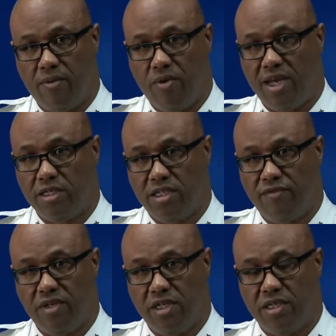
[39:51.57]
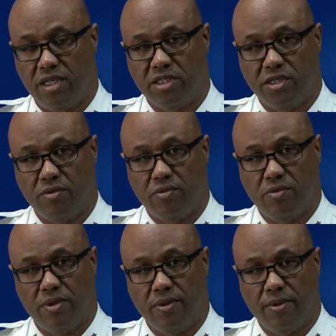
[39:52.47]
relatively uh, soon.
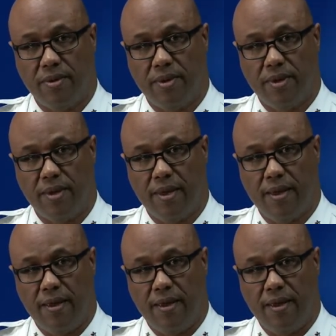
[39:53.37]
Another carjacking?